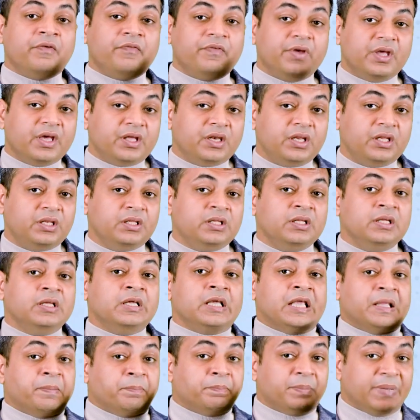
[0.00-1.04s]
wherein
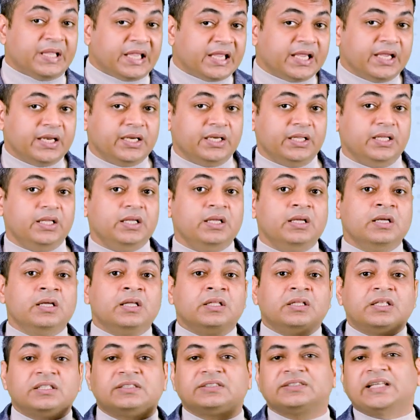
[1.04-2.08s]
PKD,
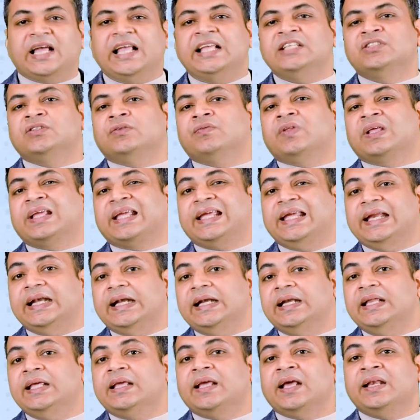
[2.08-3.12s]
the size of the
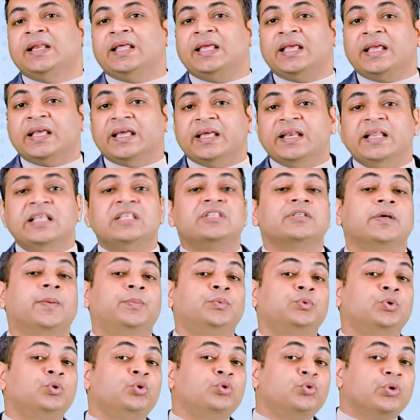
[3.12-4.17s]
kidney can increase up
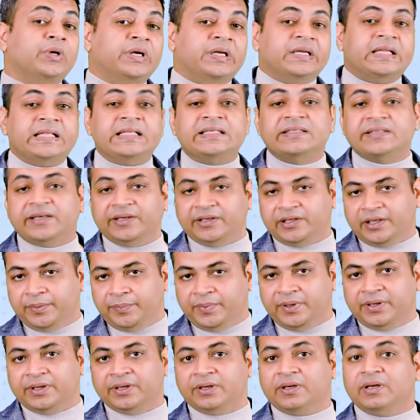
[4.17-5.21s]
to 20
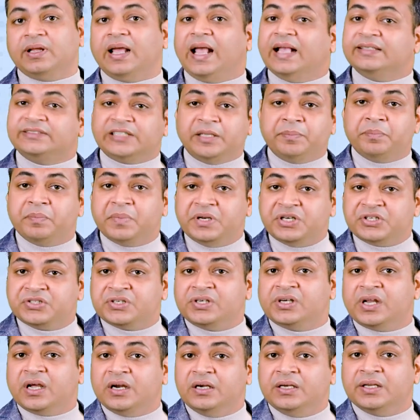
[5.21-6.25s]
cm as I
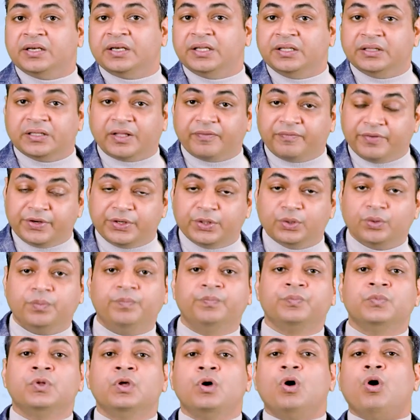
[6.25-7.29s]
mentioned earlier in the video,
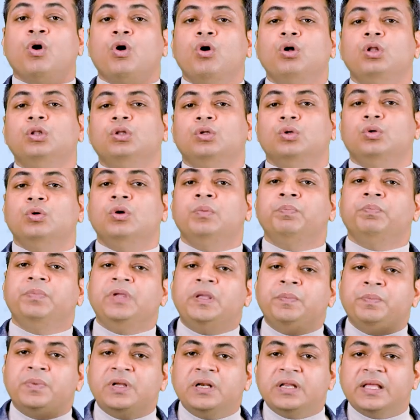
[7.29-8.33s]
although
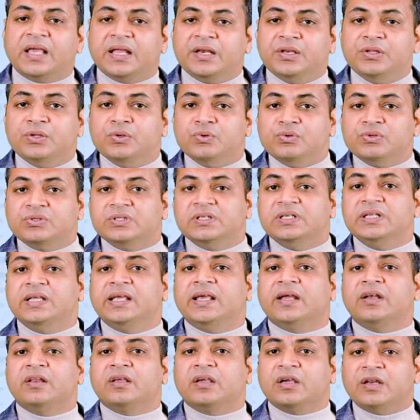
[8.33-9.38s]
people can usually
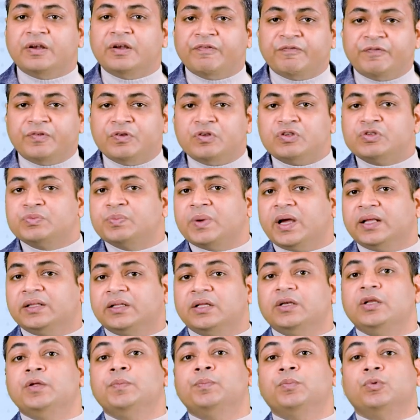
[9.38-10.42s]
get confused by
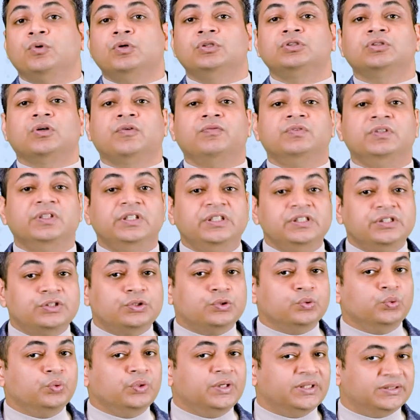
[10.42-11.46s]
the reports of these
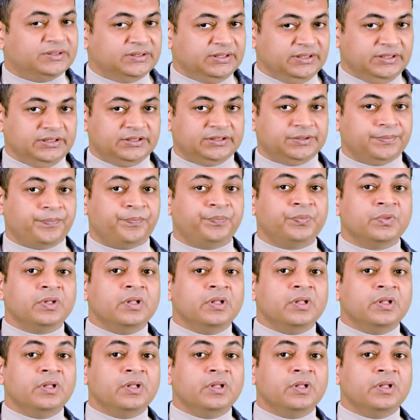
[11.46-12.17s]
two diseases.